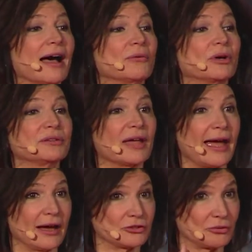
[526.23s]
I was
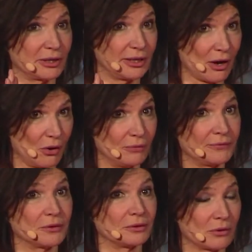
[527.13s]
actually
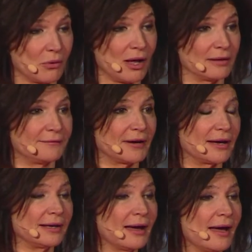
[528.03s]

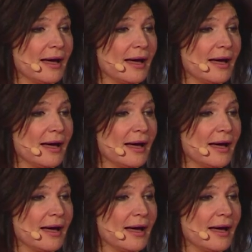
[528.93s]
overqualified.